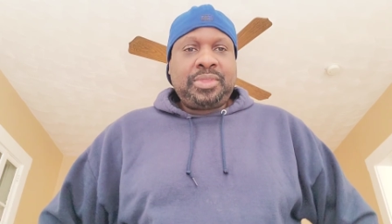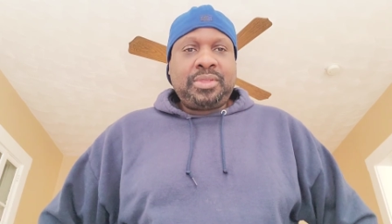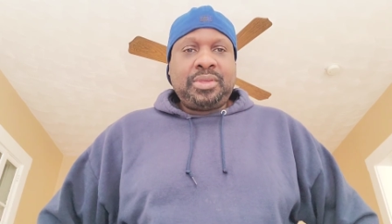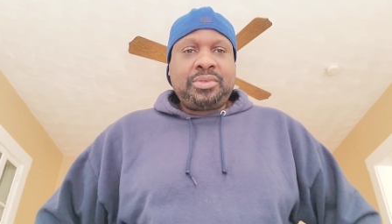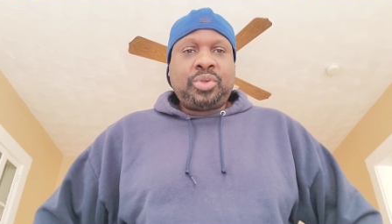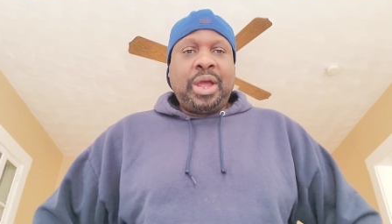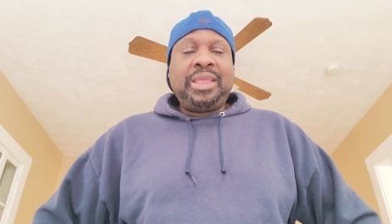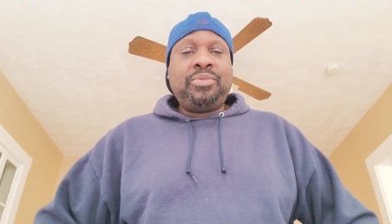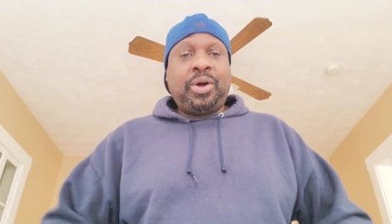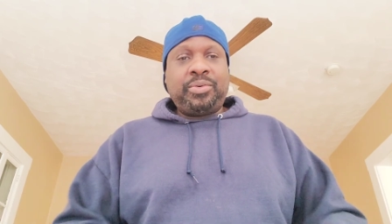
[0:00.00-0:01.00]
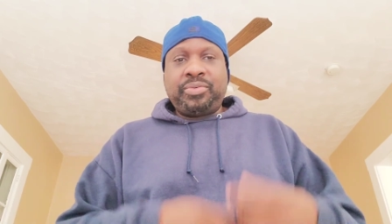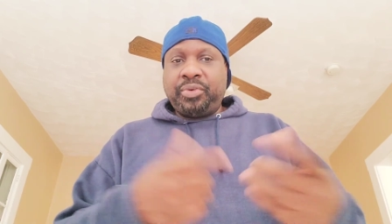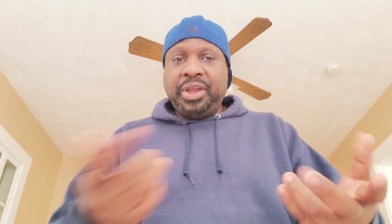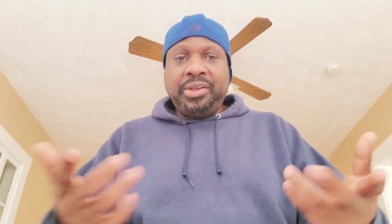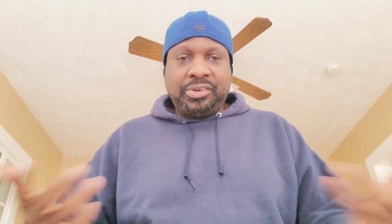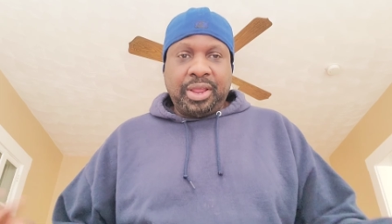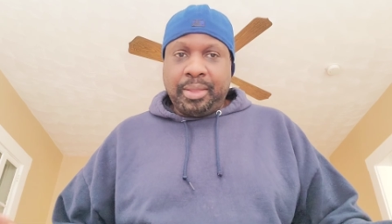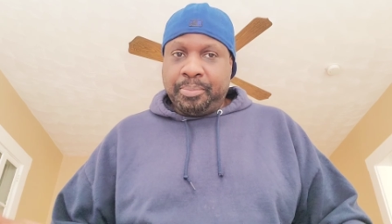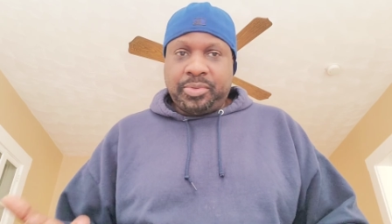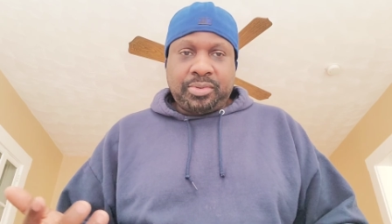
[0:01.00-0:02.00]
So I give out free
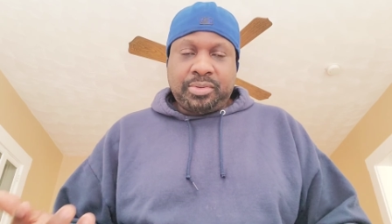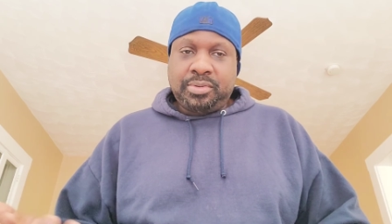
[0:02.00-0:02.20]
gems.